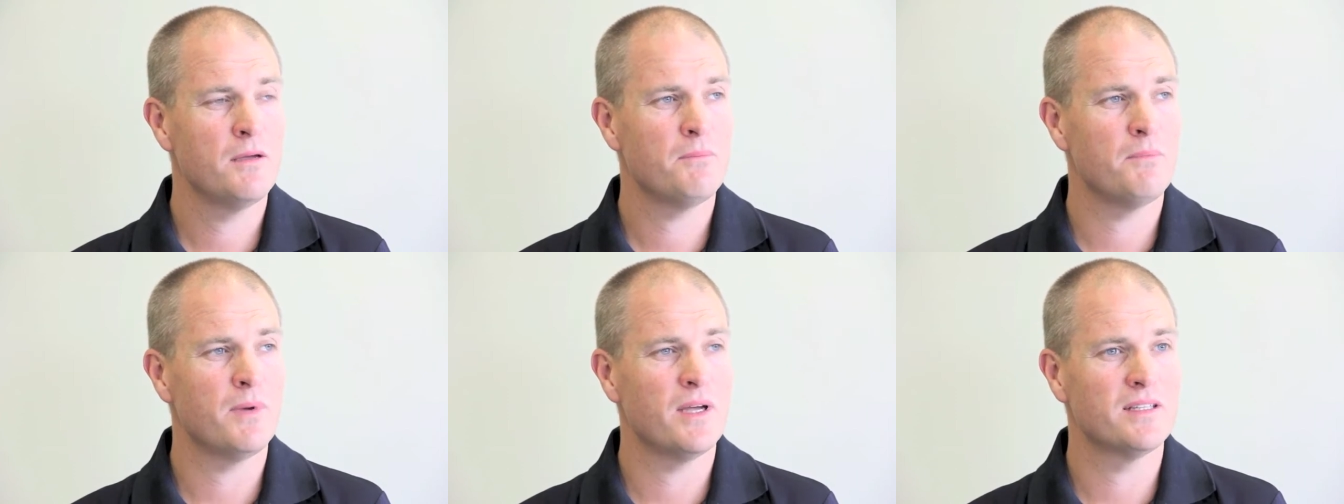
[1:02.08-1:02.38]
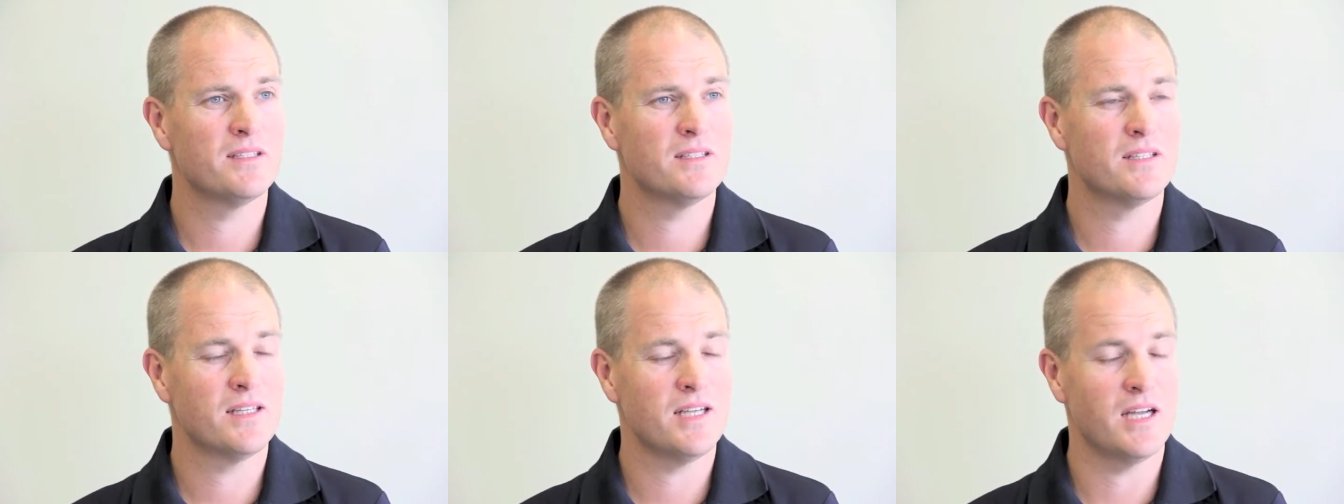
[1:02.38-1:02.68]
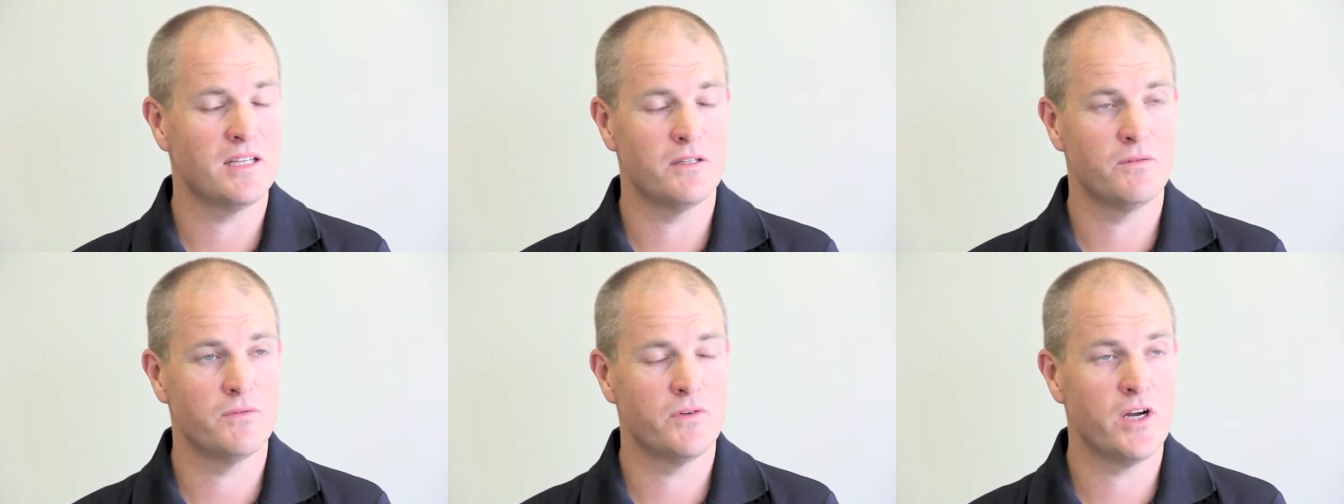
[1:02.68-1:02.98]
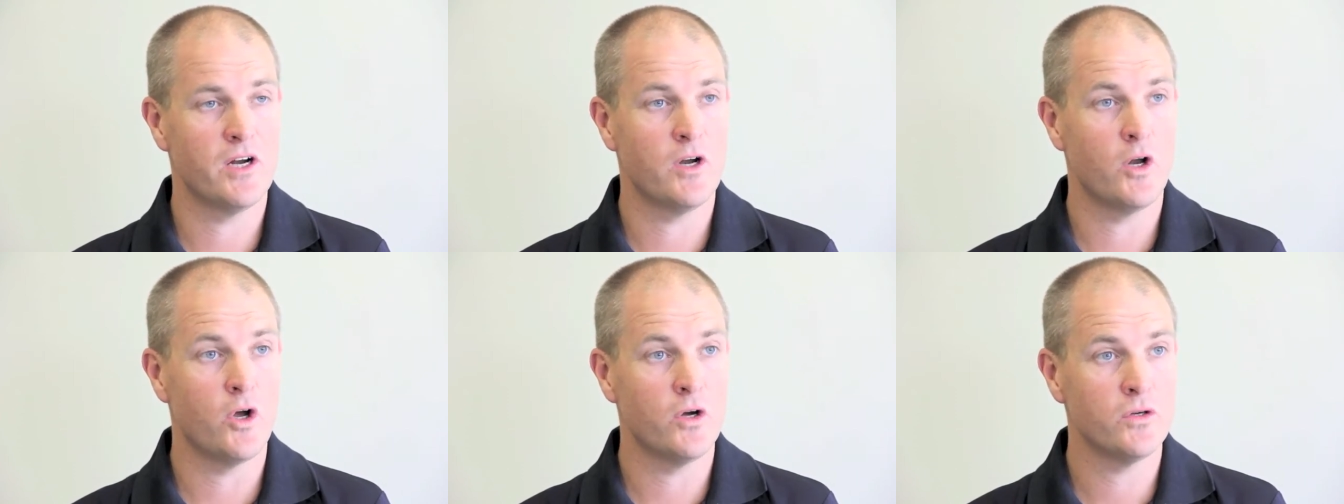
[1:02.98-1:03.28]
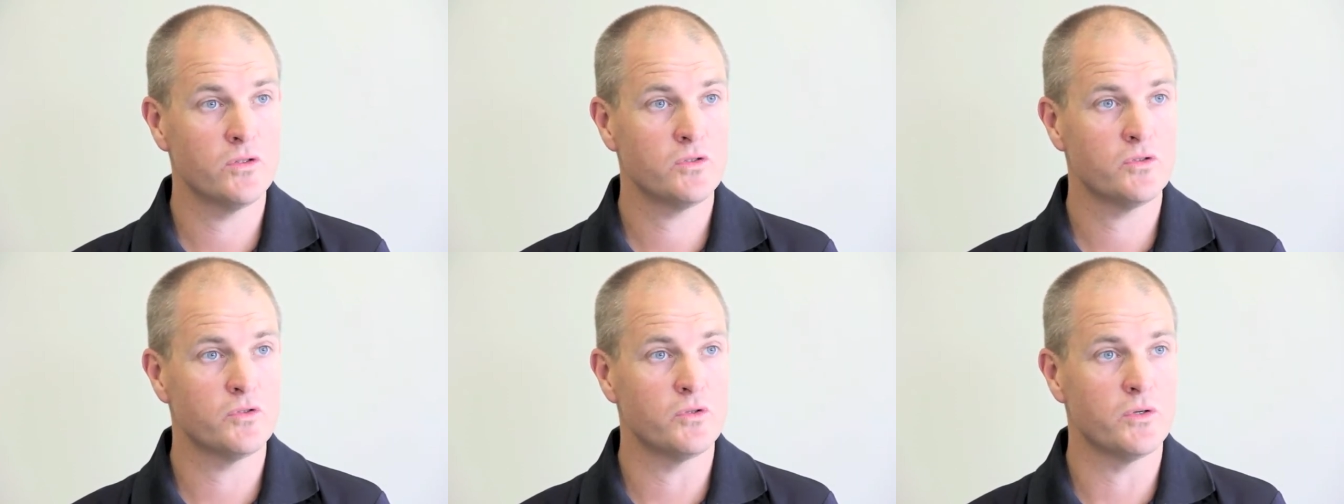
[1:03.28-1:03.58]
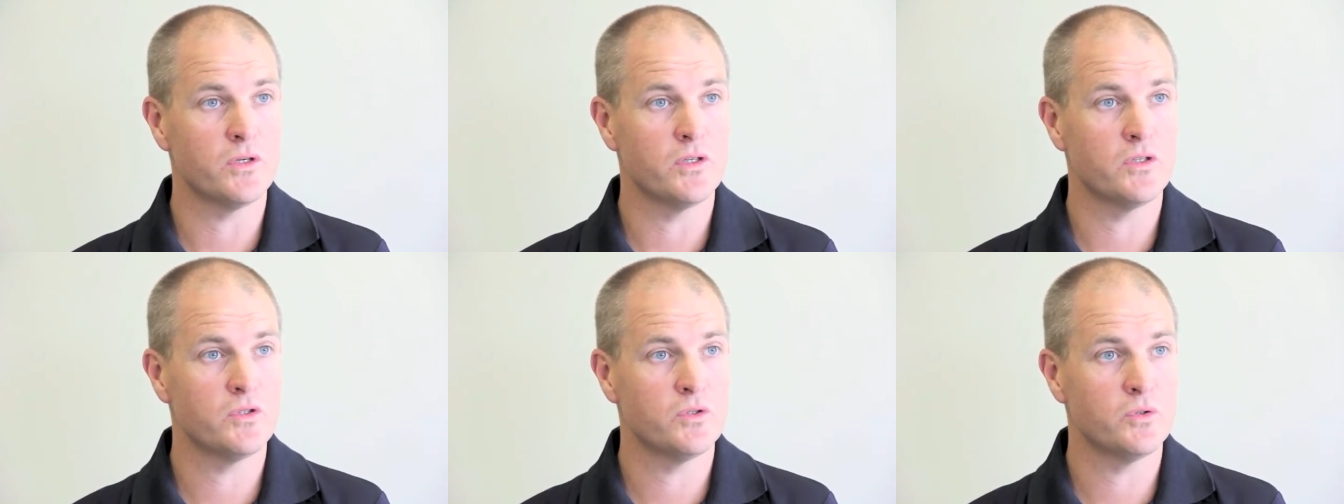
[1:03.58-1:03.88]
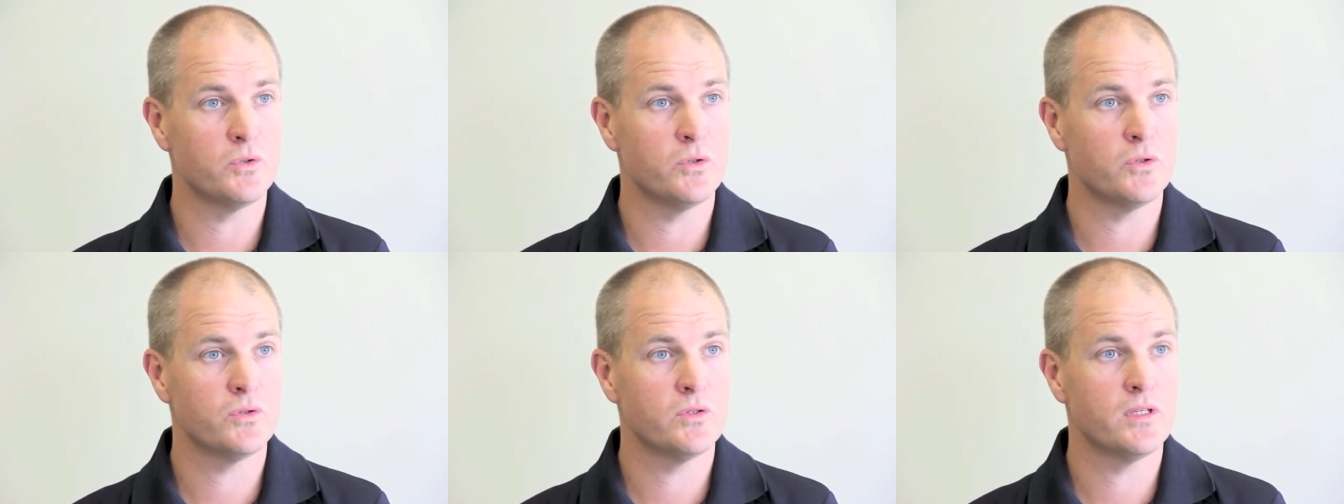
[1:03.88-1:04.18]
but to cut the very long story
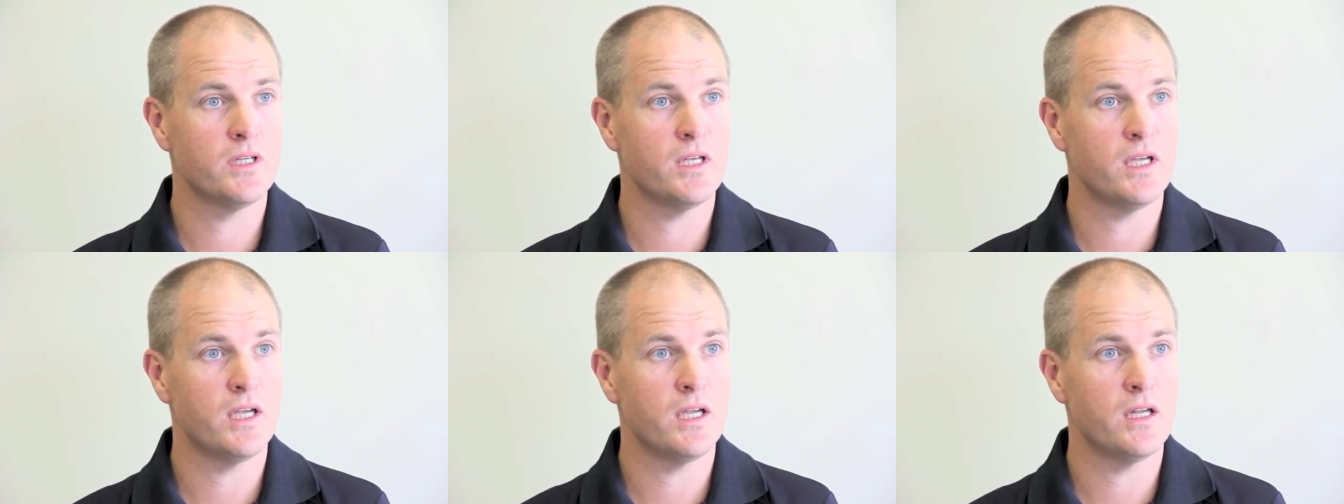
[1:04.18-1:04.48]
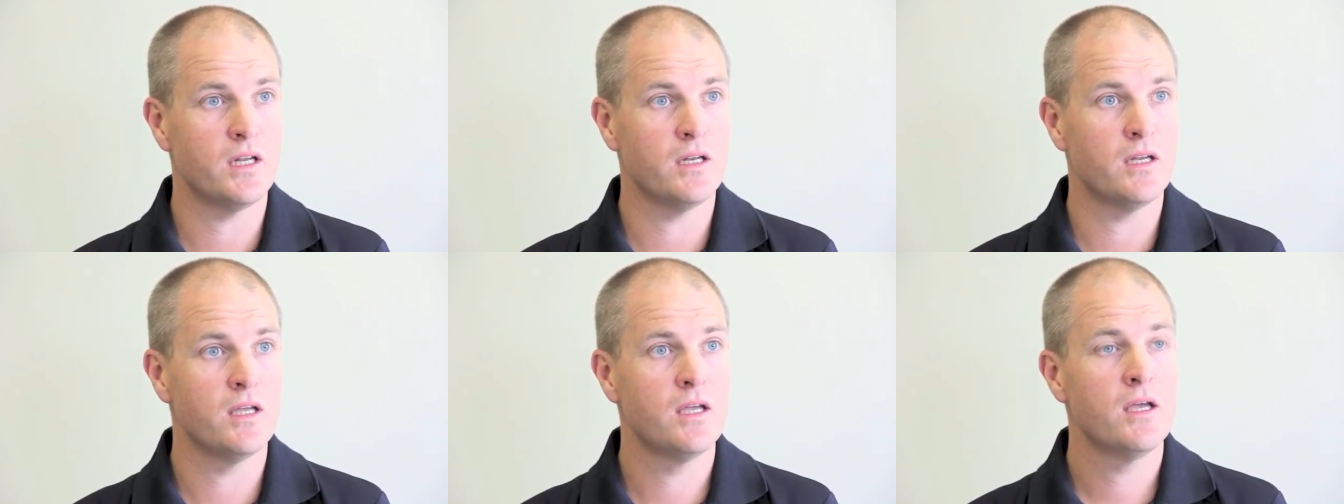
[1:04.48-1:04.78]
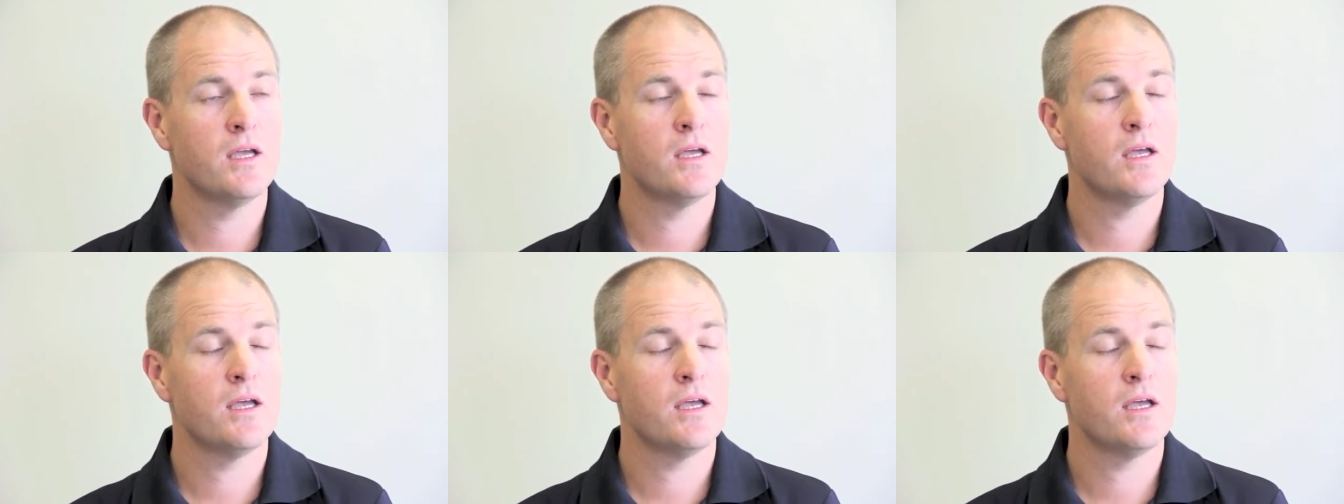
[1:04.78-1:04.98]
short, in